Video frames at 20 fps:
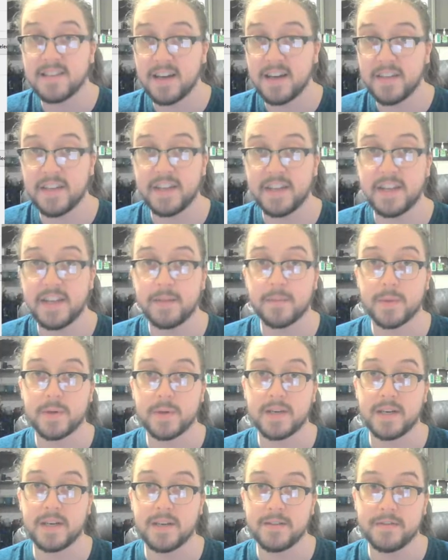the number
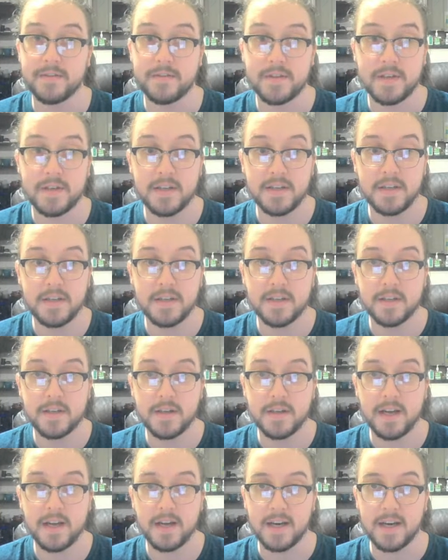of
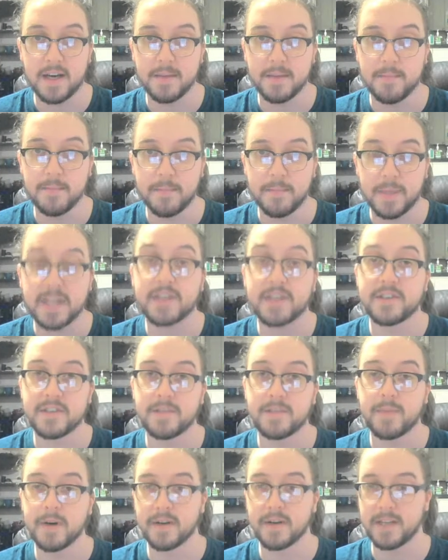players in the
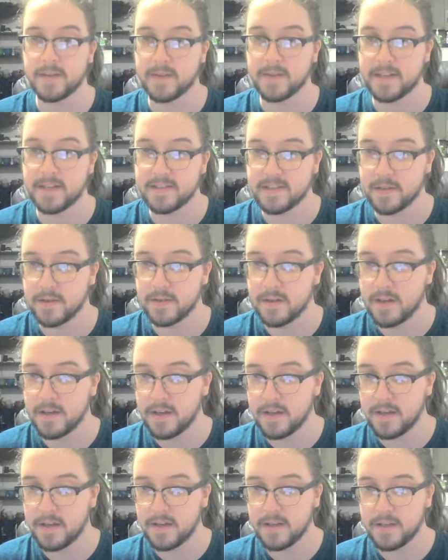party, right? So
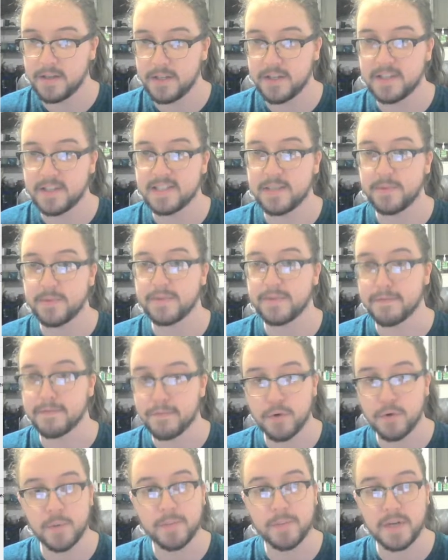you can see we've got
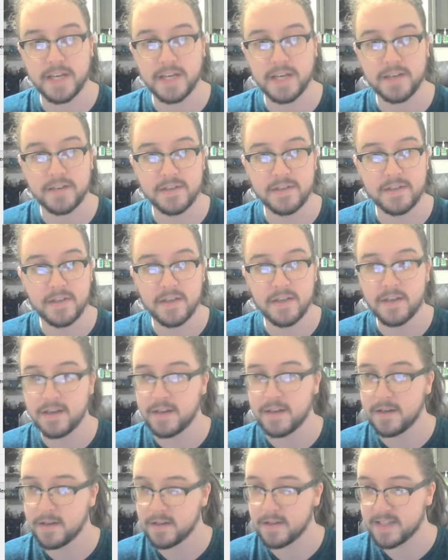4 players.
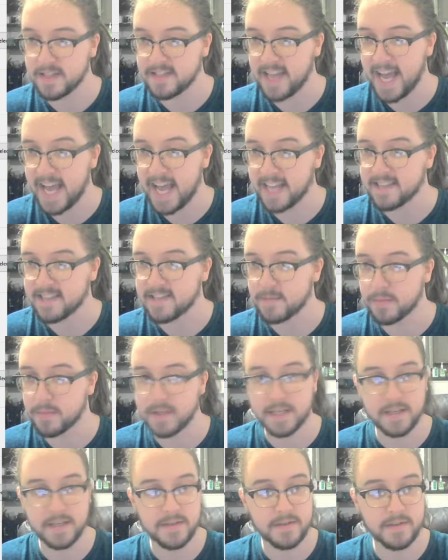Let's add some
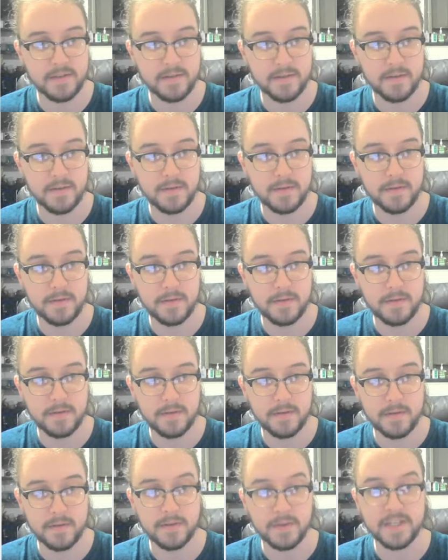players.
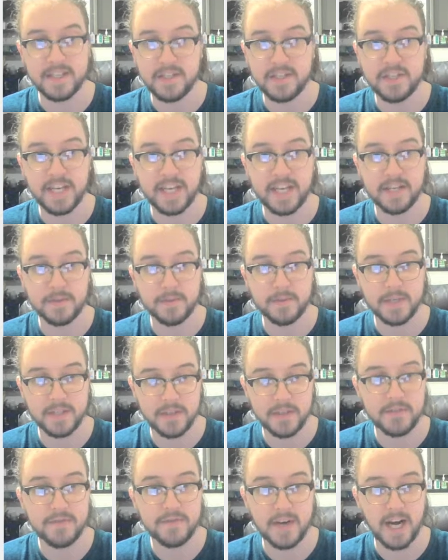So it didn't change because
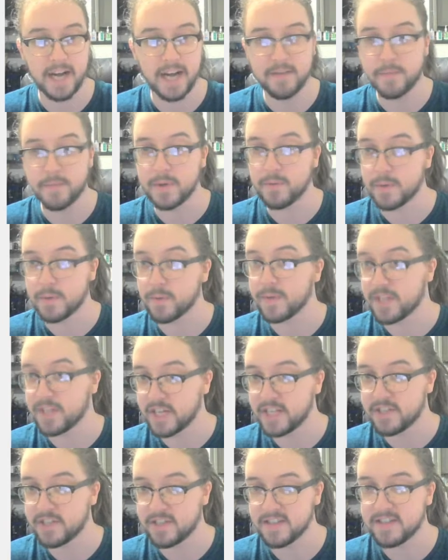it's 5, but when we
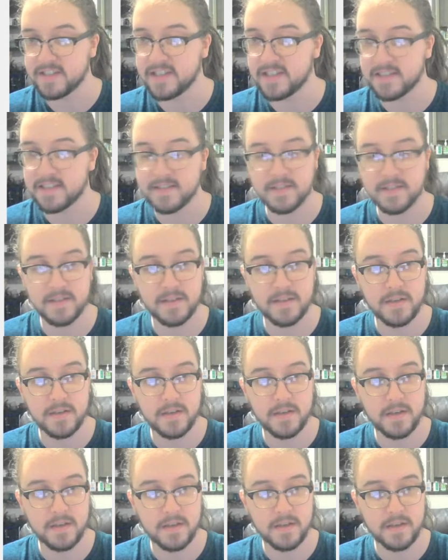change to 6,
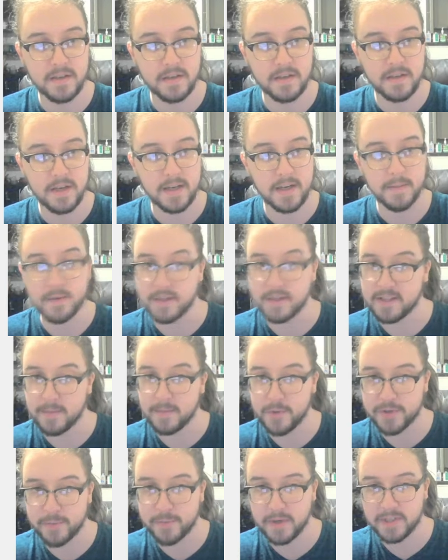look, the
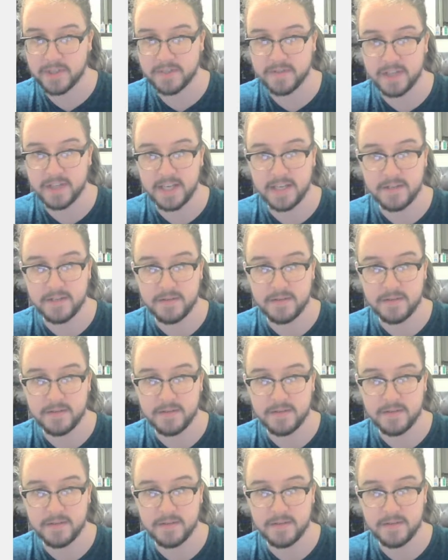multipliers have changed,